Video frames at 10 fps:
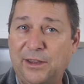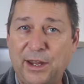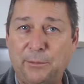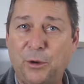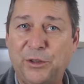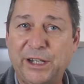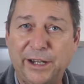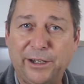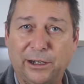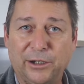they're both
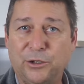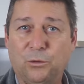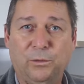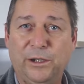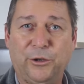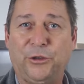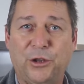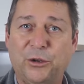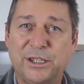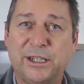identical. You will not
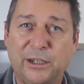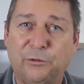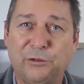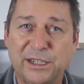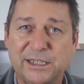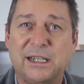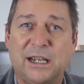notice a difference